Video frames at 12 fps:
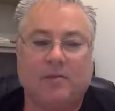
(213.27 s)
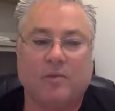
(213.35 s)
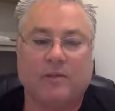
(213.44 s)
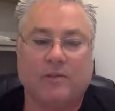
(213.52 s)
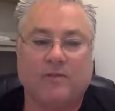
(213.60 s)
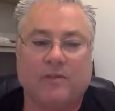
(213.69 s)

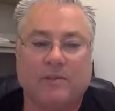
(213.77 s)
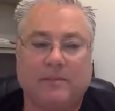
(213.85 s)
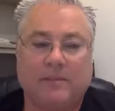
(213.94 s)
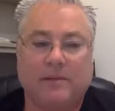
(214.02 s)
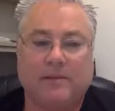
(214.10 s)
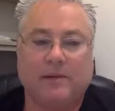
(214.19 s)
whether
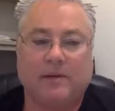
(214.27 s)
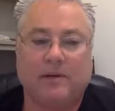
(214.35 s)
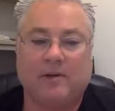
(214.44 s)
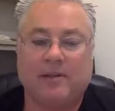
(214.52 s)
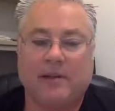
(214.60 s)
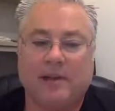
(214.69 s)
visibility
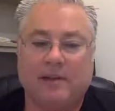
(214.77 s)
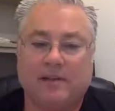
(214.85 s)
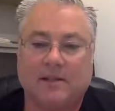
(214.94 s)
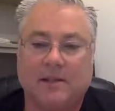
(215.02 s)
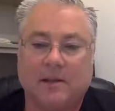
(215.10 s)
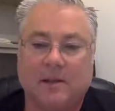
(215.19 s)
or test
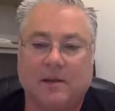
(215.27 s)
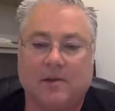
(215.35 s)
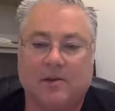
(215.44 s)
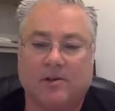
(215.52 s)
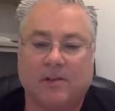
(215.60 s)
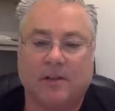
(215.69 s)
or
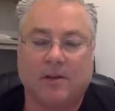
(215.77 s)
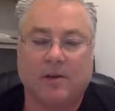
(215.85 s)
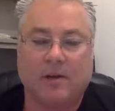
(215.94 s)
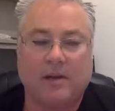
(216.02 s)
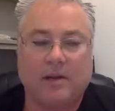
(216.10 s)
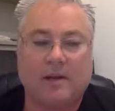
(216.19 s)

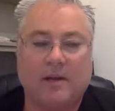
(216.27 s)
security,